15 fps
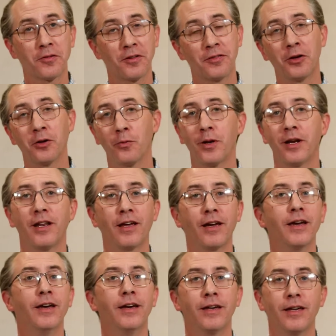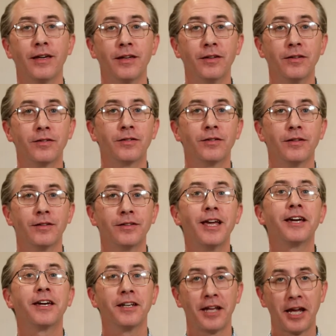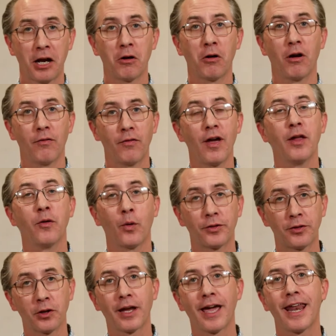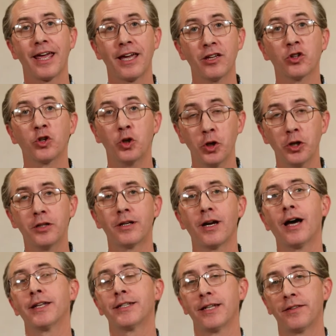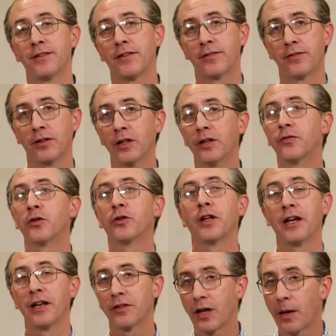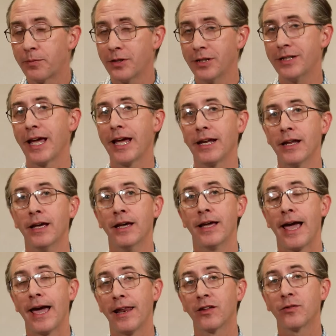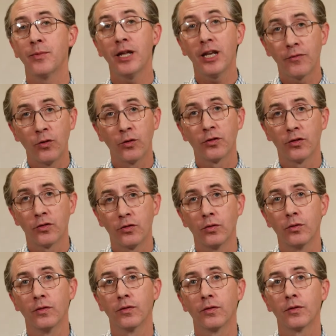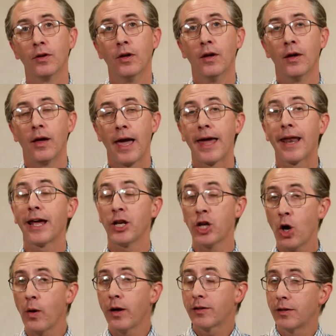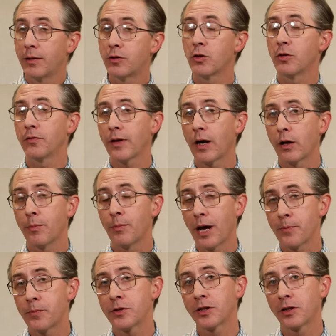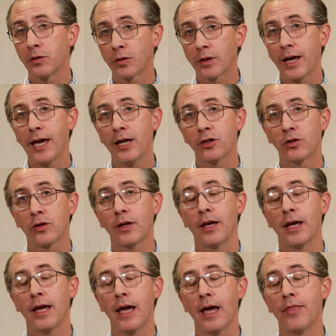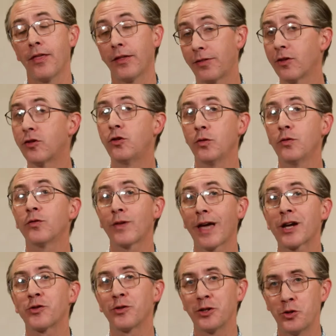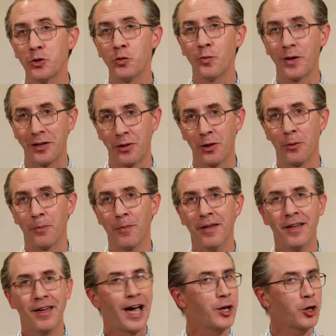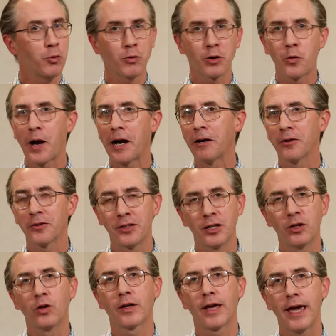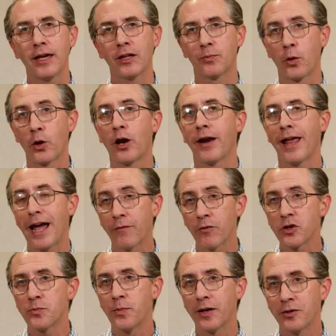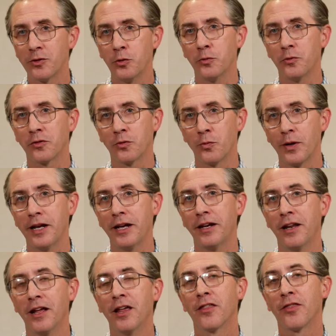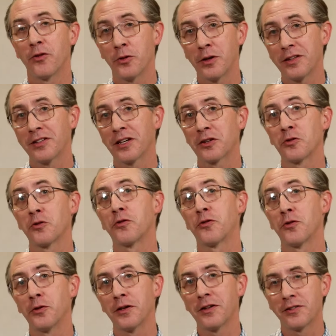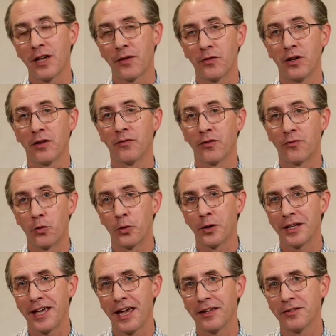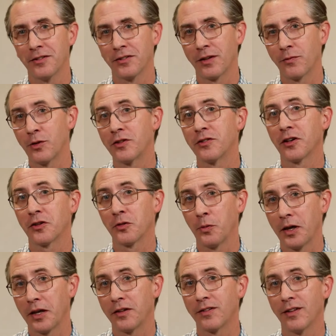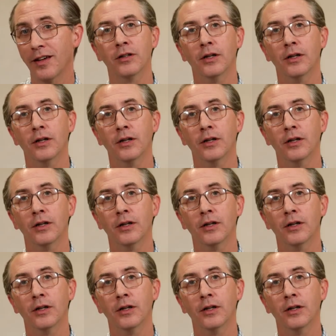that they're reading, is taken care of, and what they're getting is good content that's delivered and is up to date and is meaningful to students. And I know, as it turns out in my particular case, that the students actually do read them. I don't require a single case, but on average my students read 36 or 37 of the 40 cases every 6 weeks.